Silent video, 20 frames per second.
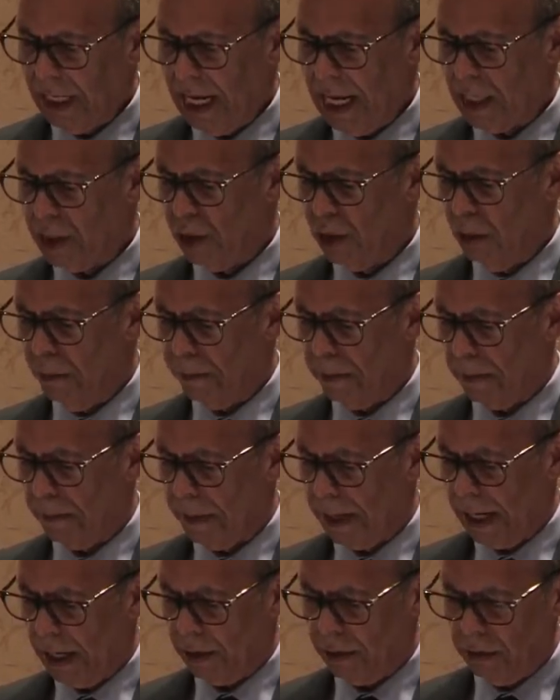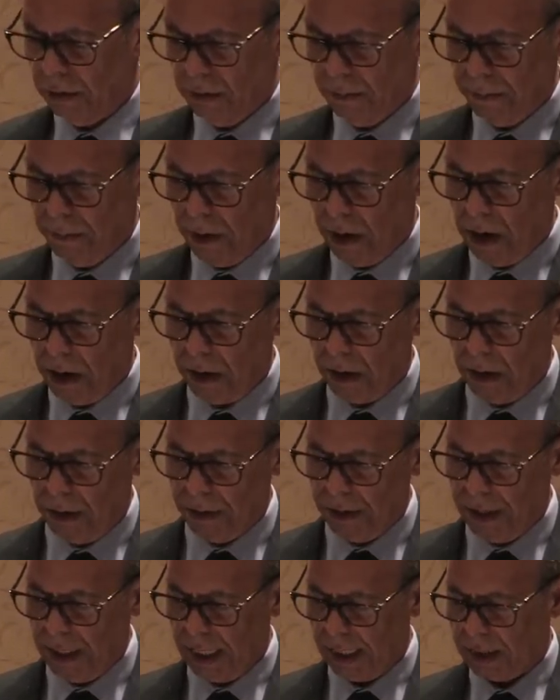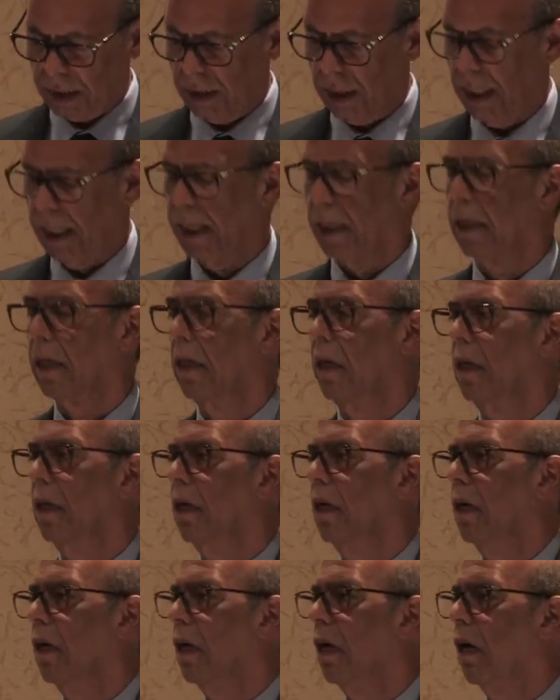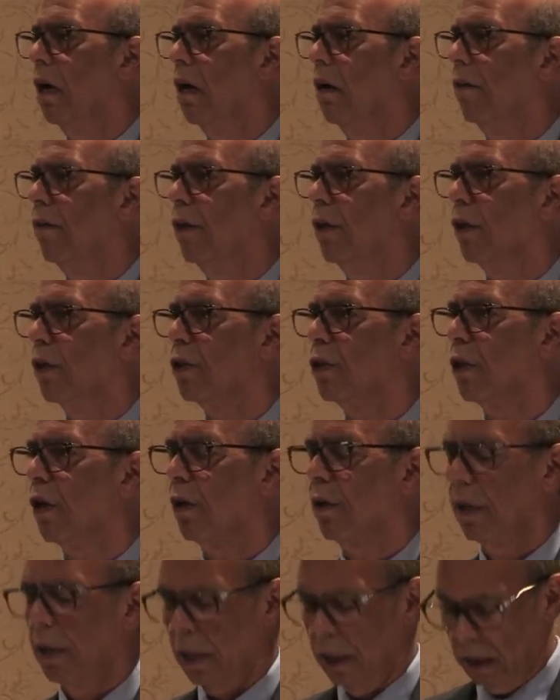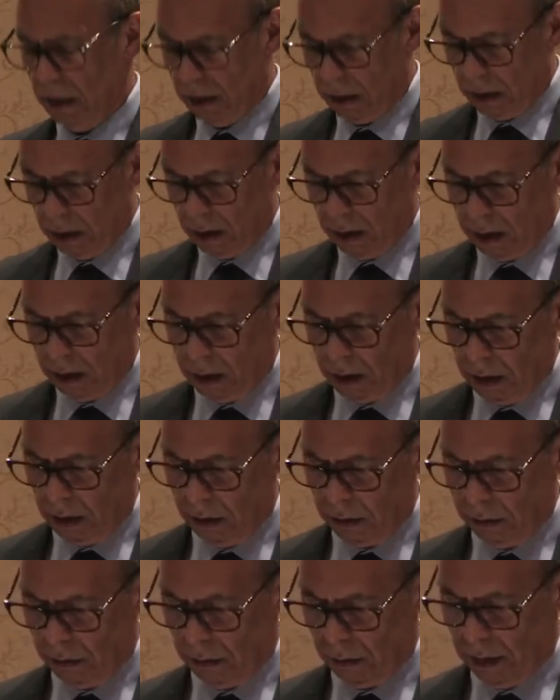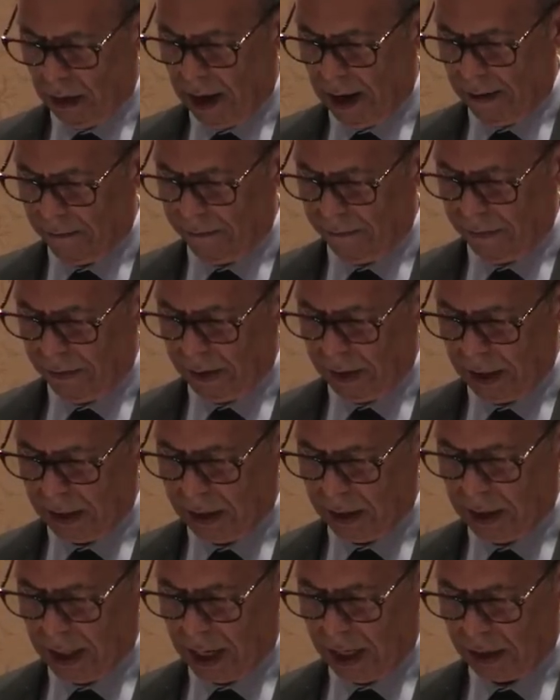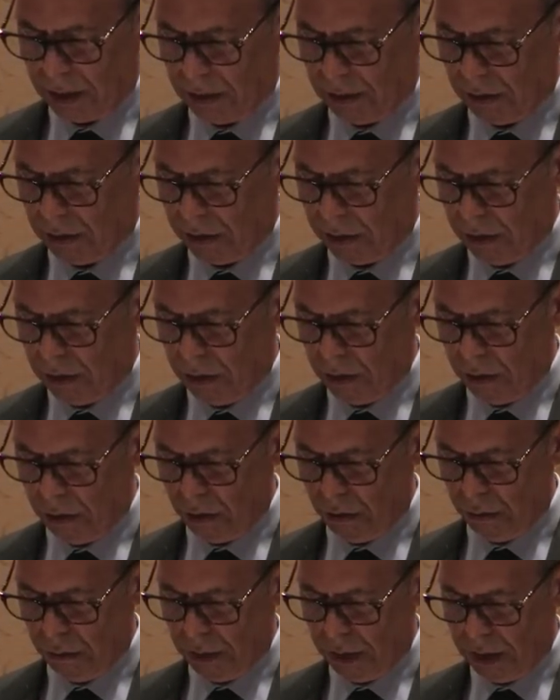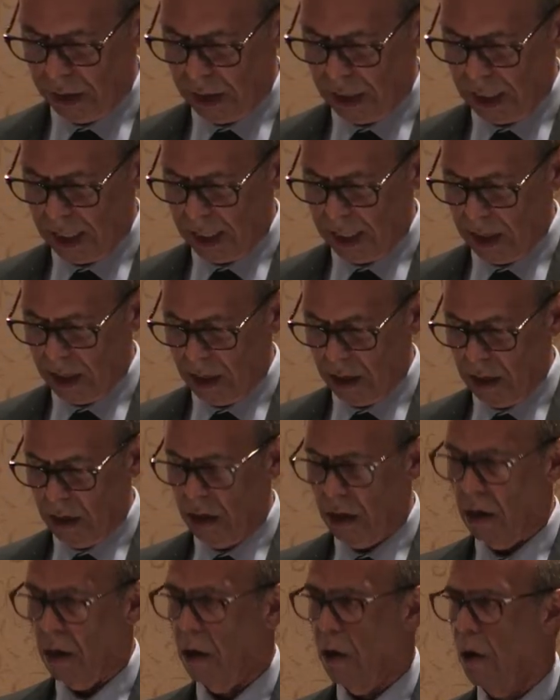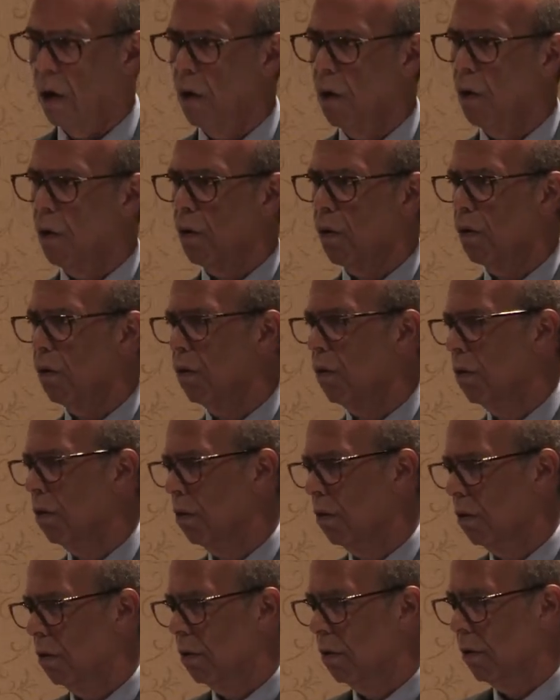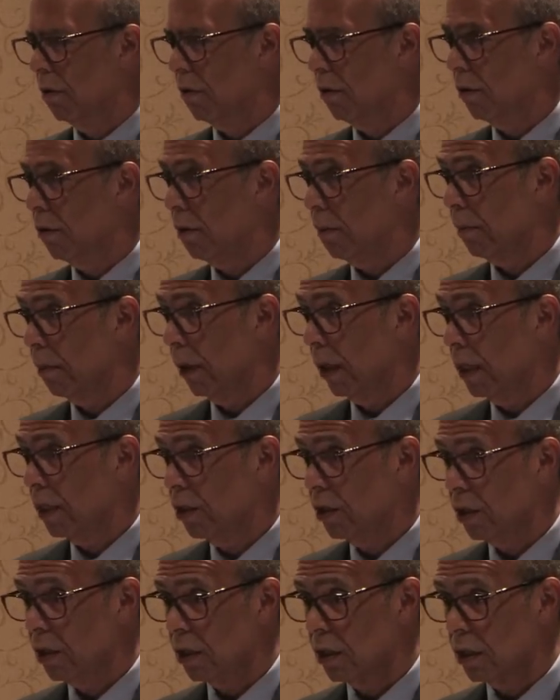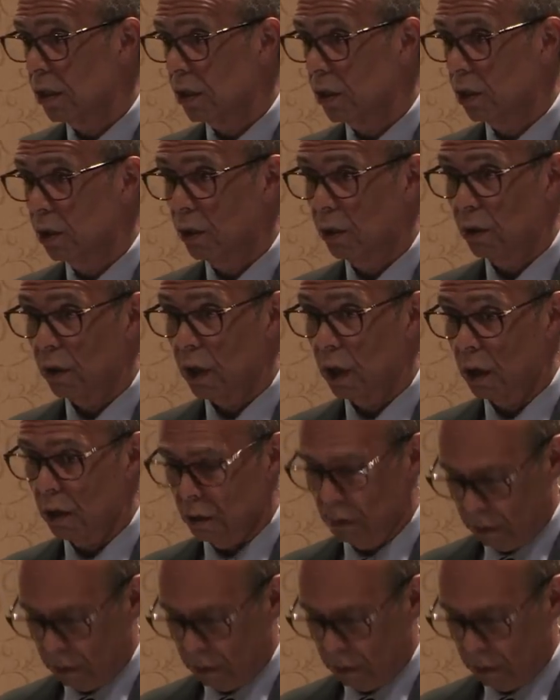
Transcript: as you prepare to embark on the next leg of your journey through life. As Dr. Seuss would say, oh, places you'll go.